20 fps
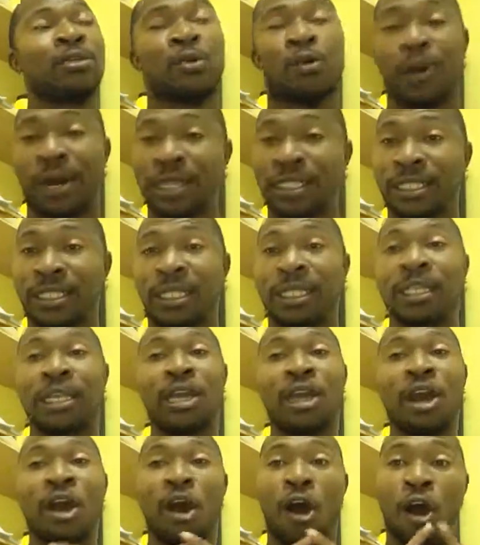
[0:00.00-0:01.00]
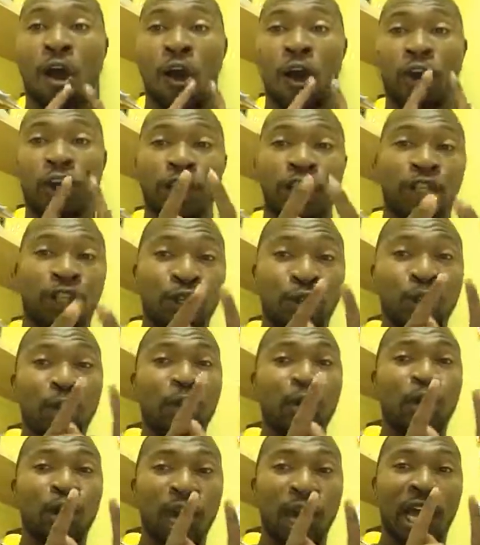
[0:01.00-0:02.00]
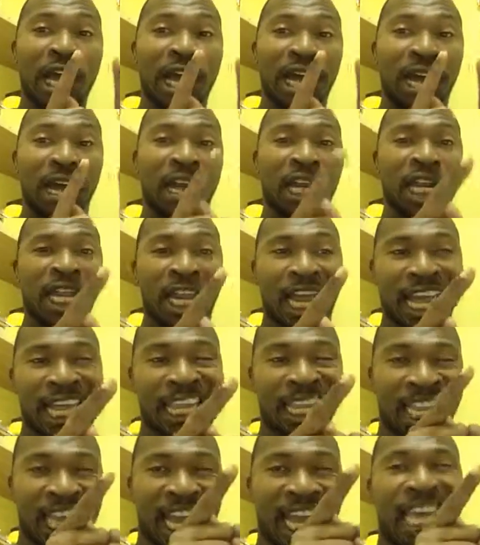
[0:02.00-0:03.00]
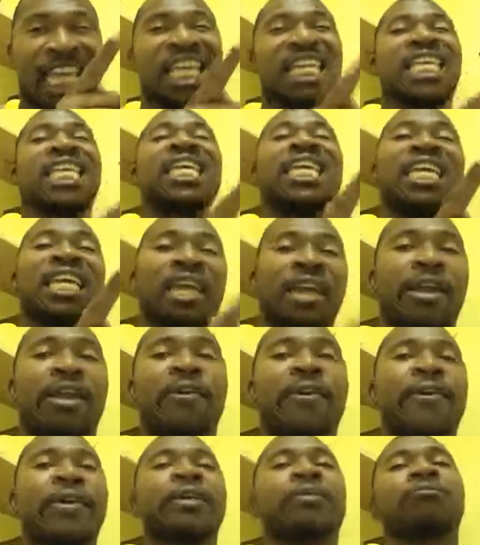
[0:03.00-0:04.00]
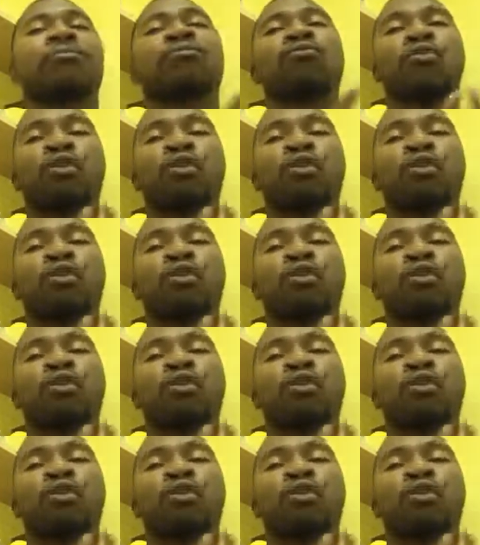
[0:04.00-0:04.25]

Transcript: Question, are you uh, like a King Herod